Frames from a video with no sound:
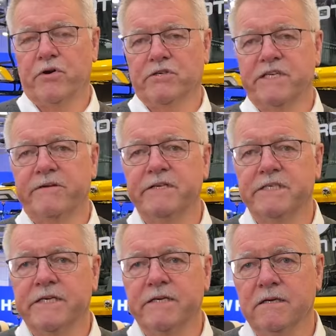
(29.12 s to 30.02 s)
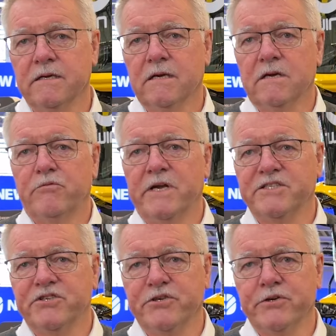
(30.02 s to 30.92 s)
productivity,
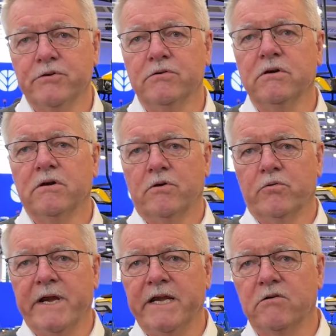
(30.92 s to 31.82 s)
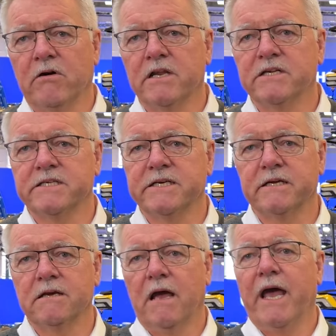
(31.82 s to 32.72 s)
residue, grain
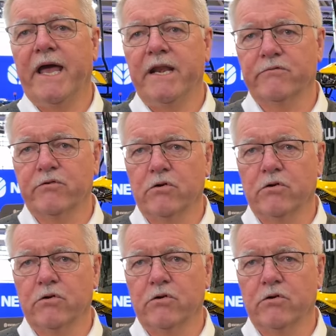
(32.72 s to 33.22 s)
quality and of